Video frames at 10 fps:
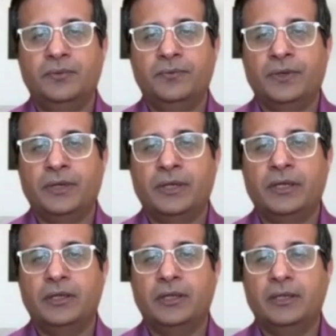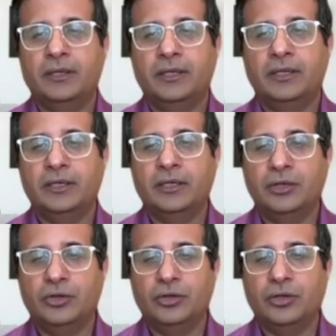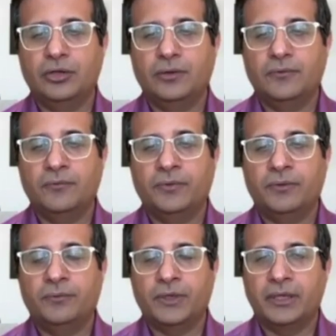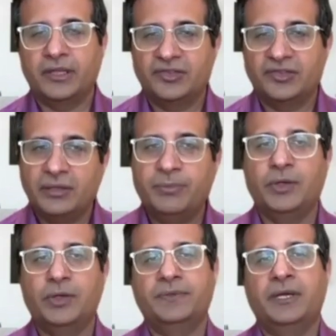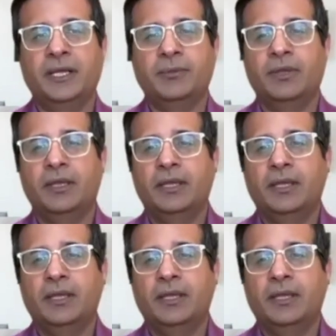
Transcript: for a for an extended period of time